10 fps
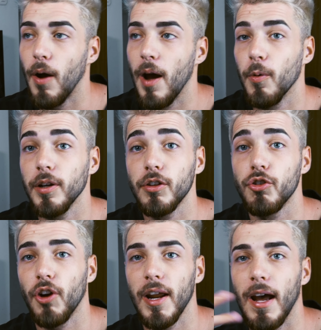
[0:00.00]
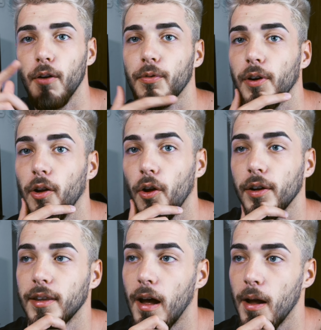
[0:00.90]
I wanted to try it out for a
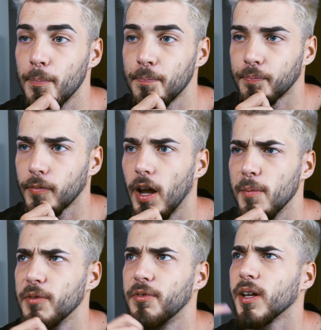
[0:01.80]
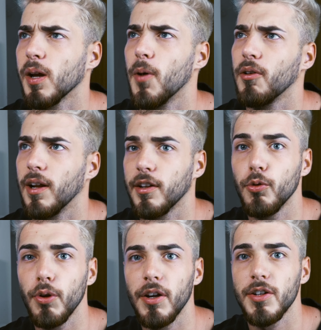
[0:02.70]
long time. I've been thinking about like
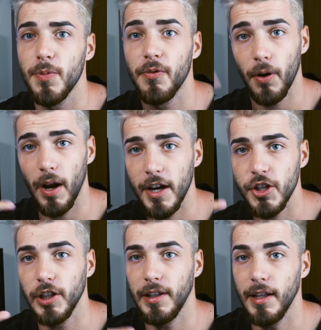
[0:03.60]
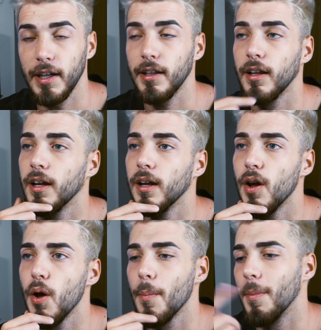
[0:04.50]
two years before I actually did it,
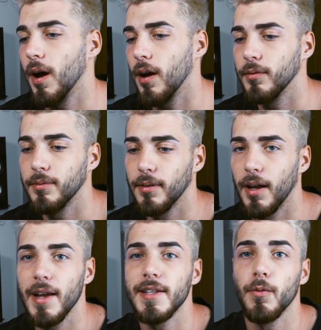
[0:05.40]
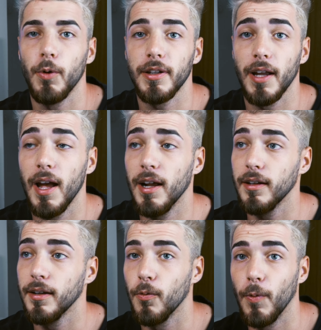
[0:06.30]
but I said what the
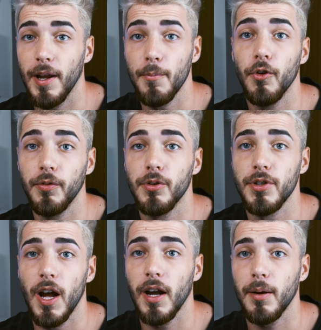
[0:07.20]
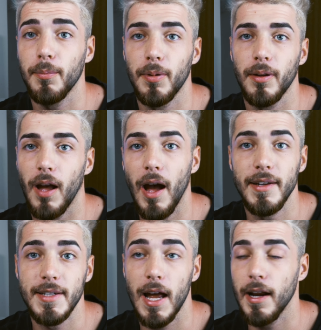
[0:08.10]
hell. When I moved to Zagreb, I
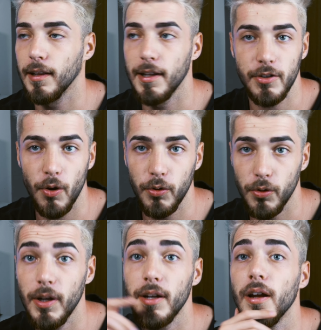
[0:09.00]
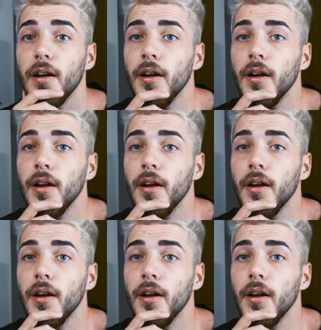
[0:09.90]
decided let's go do it.